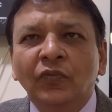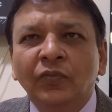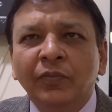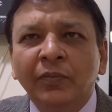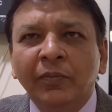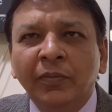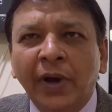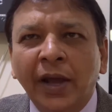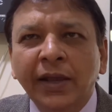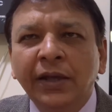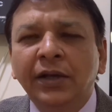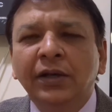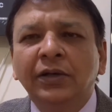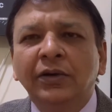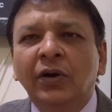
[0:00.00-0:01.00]
bike
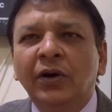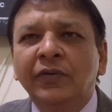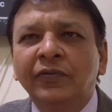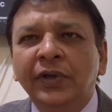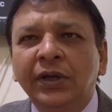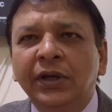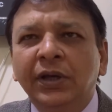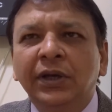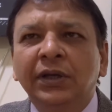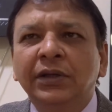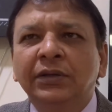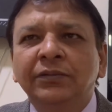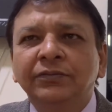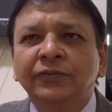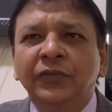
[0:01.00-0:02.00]
or vehicle
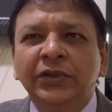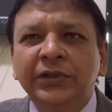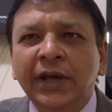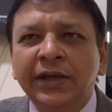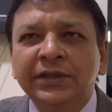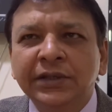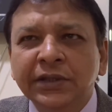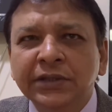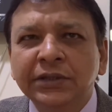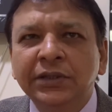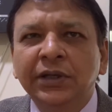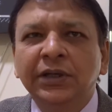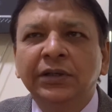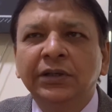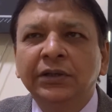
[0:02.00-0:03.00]
which has
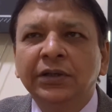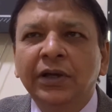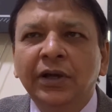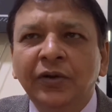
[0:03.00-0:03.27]
engine,